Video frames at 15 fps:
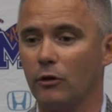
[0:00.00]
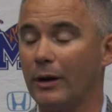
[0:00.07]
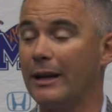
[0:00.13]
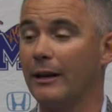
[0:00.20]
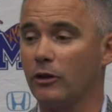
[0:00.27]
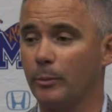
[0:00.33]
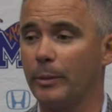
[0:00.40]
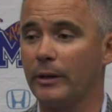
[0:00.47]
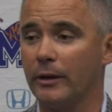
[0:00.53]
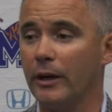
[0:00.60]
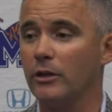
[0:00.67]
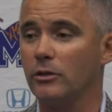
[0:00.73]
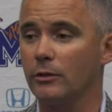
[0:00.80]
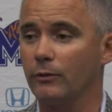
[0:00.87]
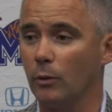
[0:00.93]
great
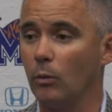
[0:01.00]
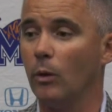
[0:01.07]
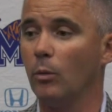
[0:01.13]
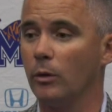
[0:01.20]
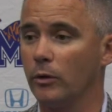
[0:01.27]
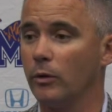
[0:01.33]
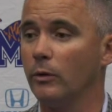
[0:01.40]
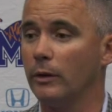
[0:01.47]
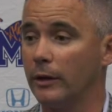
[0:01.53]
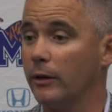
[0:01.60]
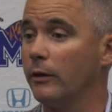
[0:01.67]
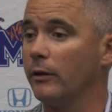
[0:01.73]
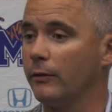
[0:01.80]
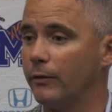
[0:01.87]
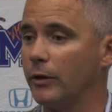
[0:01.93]
expectation for what we're doing
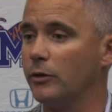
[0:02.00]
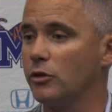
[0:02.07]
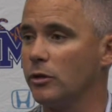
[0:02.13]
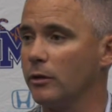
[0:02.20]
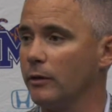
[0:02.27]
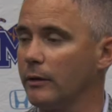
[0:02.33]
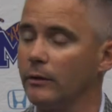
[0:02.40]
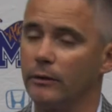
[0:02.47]
here in the future.